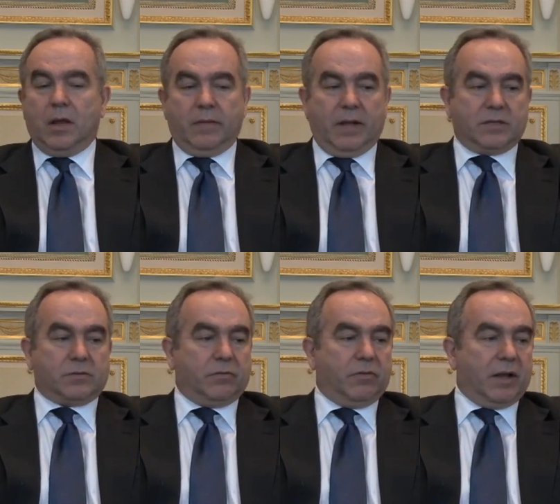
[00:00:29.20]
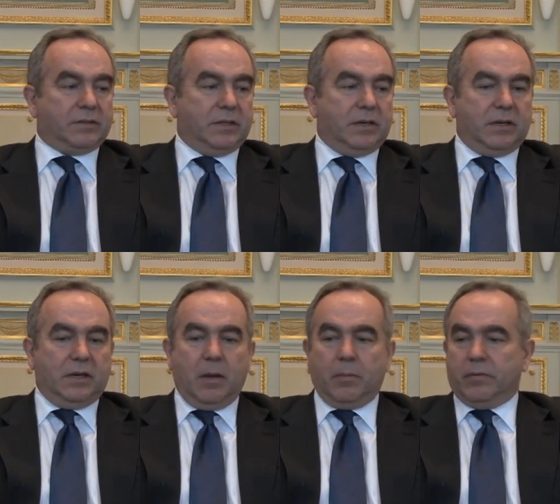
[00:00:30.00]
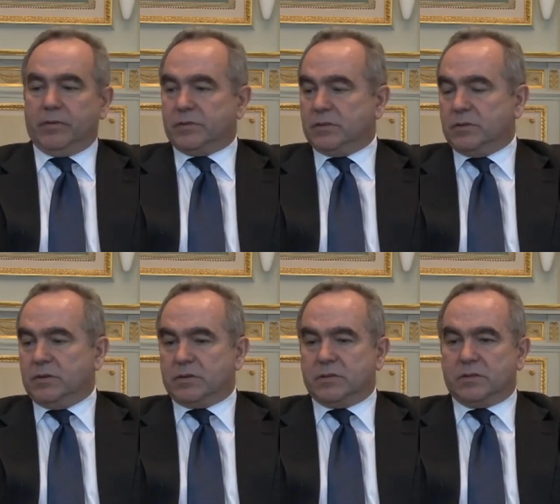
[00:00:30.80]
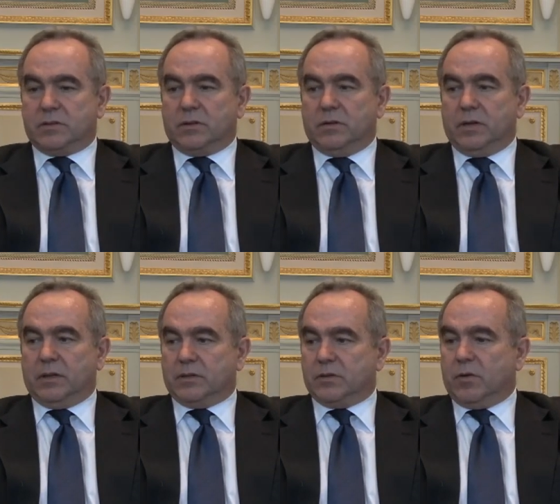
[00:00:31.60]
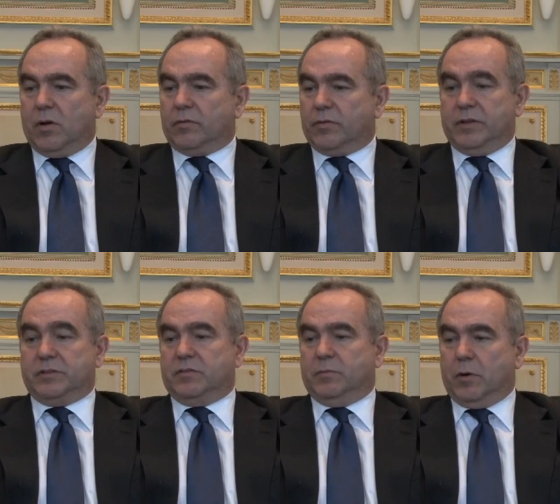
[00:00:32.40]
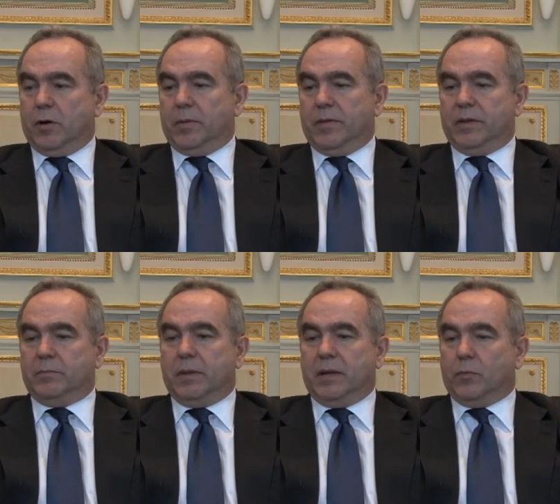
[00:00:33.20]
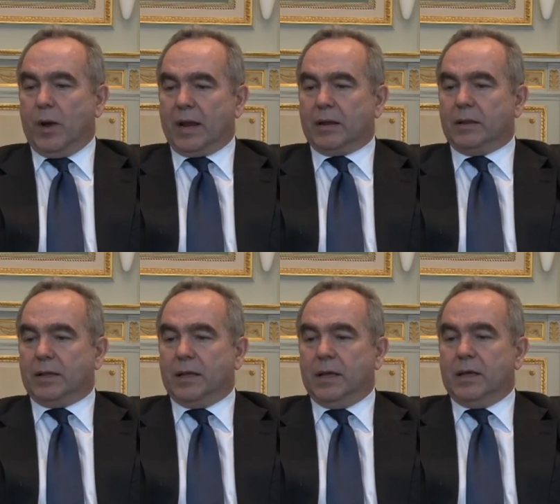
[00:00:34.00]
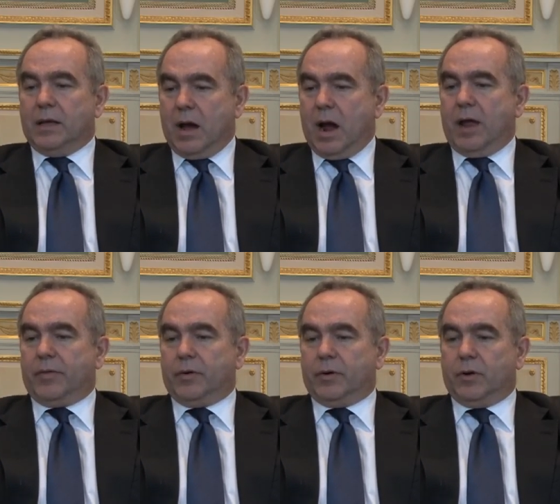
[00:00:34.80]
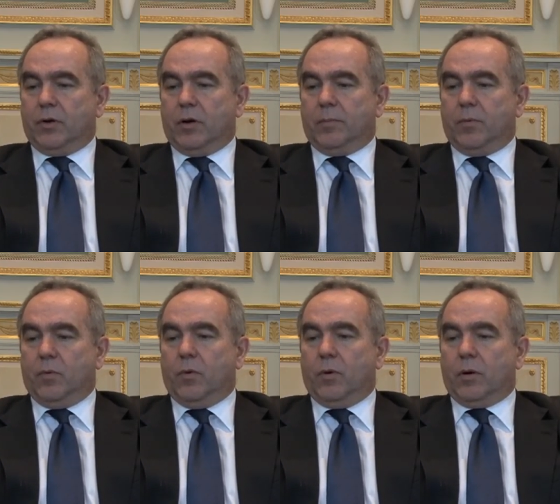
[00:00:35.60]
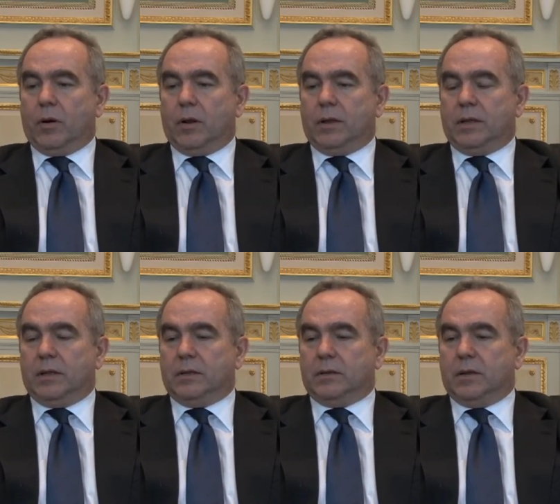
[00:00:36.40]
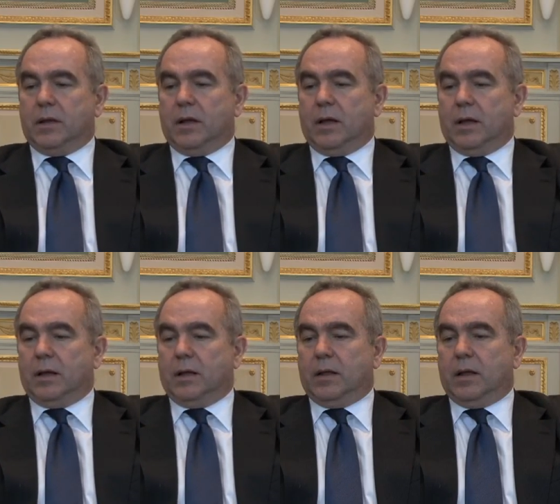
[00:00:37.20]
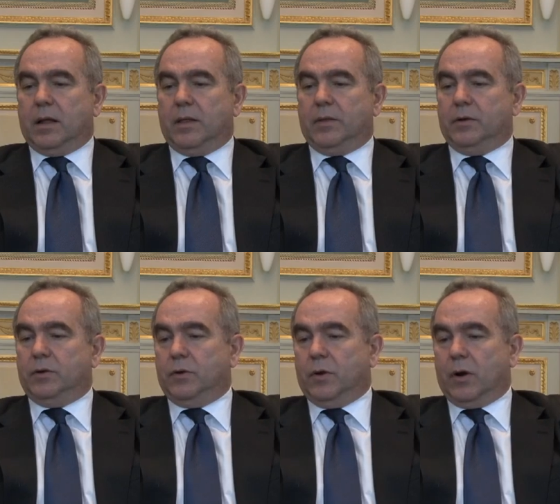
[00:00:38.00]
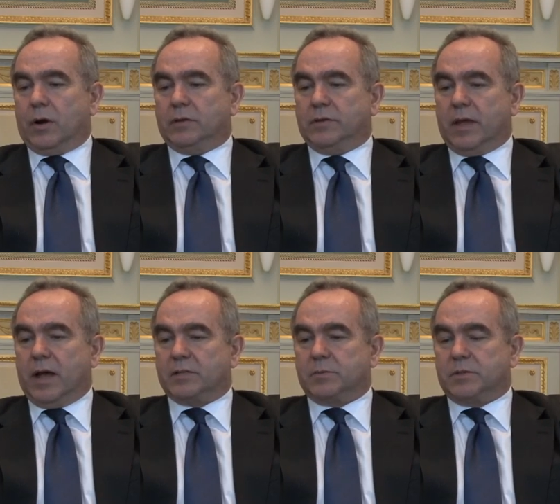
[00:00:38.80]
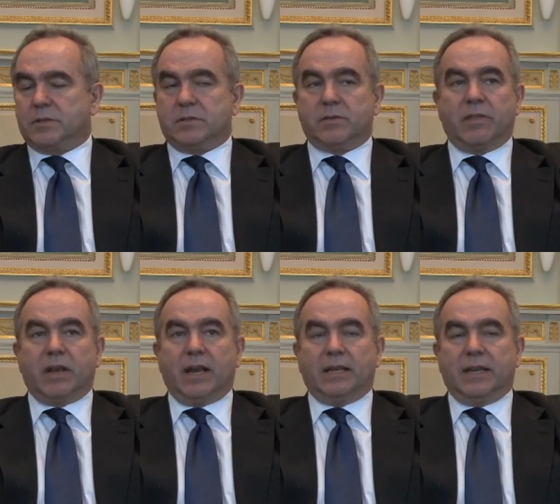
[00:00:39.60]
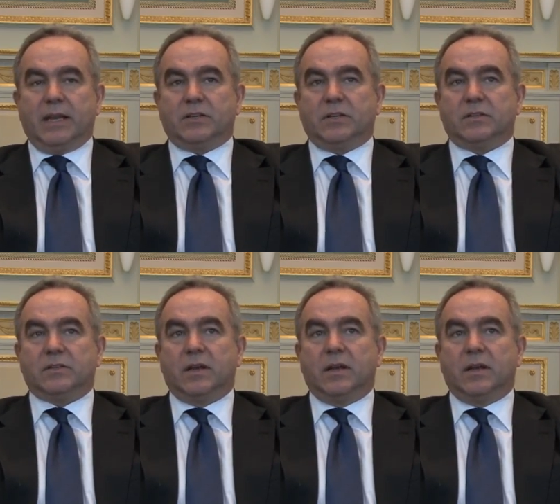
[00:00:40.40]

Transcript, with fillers: that's reflected in a number of institutions, including the so-called Friends of Burma, that meet regularly either in Europe or in uh, uh, New York under the auspices of the United Nations.